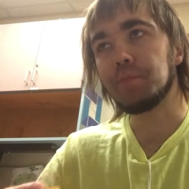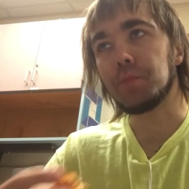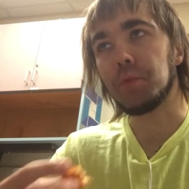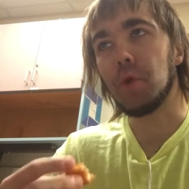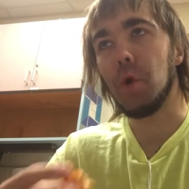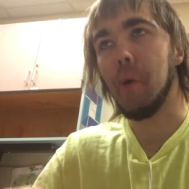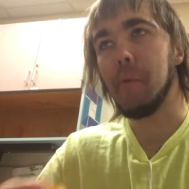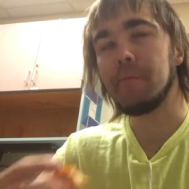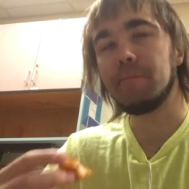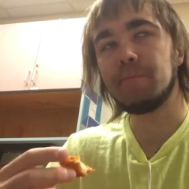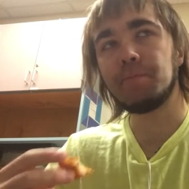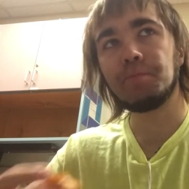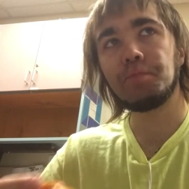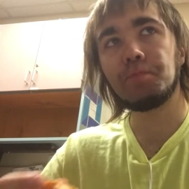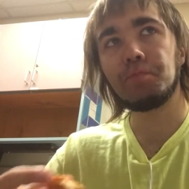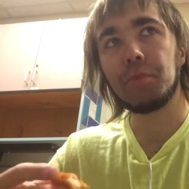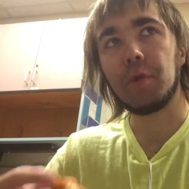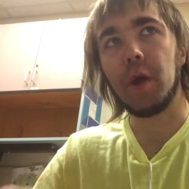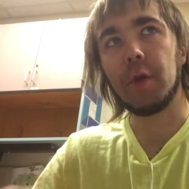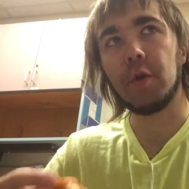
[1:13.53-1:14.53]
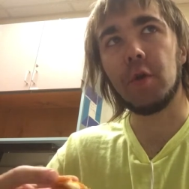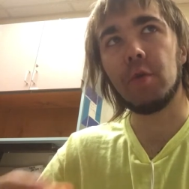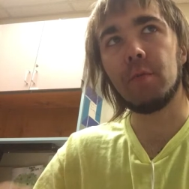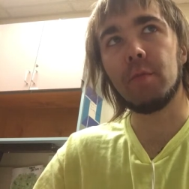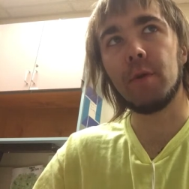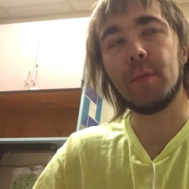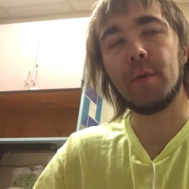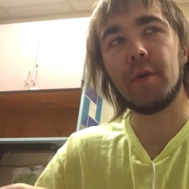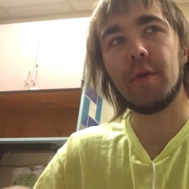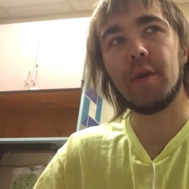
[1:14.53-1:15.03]
Yo, I do
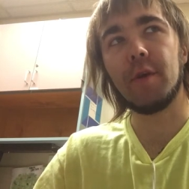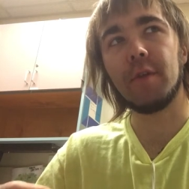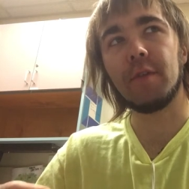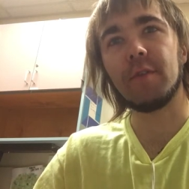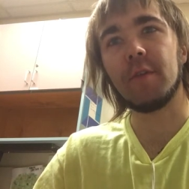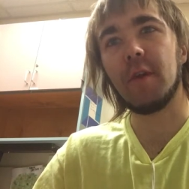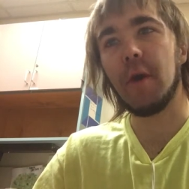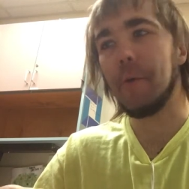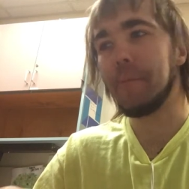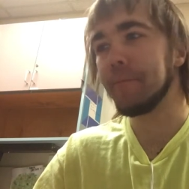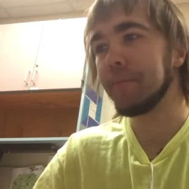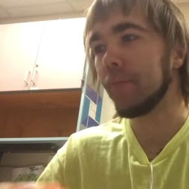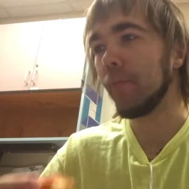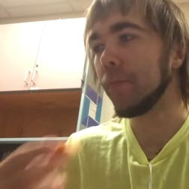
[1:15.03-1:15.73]
remember these now.